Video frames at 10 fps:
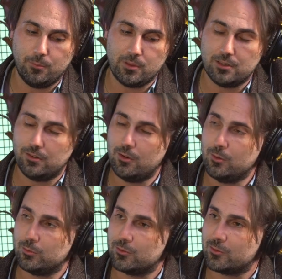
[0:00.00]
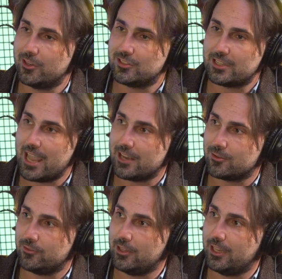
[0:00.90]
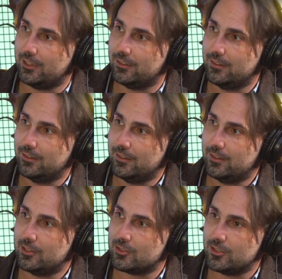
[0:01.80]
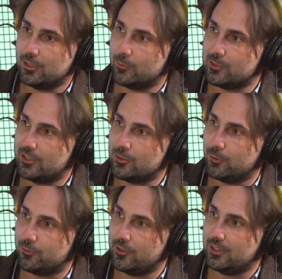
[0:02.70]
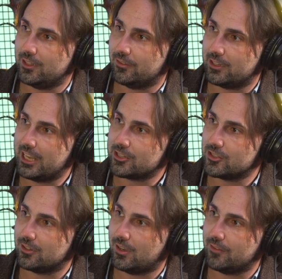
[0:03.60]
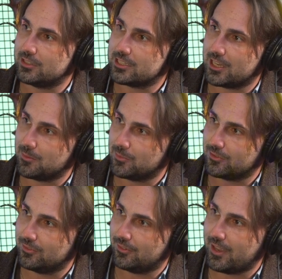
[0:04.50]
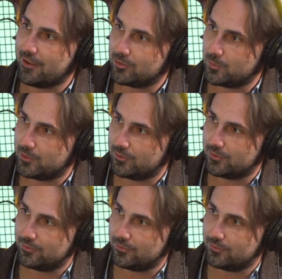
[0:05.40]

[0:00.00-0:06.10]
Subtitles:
a no strings attached fling, there's still a residual feeling of connection oftentimes afterwards.